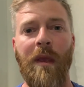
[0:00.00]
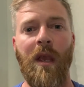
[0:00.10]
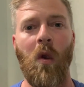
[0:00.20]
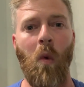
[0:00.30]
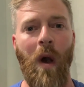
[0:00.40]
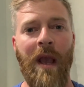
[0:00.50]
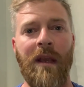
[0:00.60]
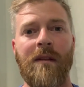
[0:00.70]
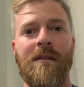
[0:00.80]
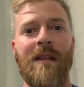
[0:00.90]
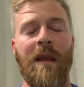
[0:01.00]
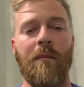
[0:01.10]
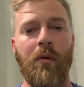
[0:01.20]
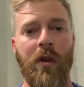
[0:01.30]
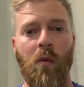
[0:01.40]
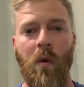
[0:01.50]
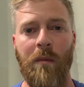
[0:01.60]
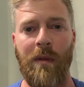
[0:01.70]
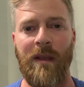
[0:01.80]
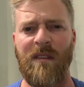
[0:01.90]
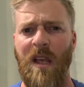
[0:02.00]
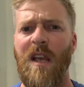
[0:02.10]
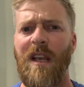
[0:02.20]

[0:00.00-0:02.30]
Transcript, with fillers: being quiet, staying put in one place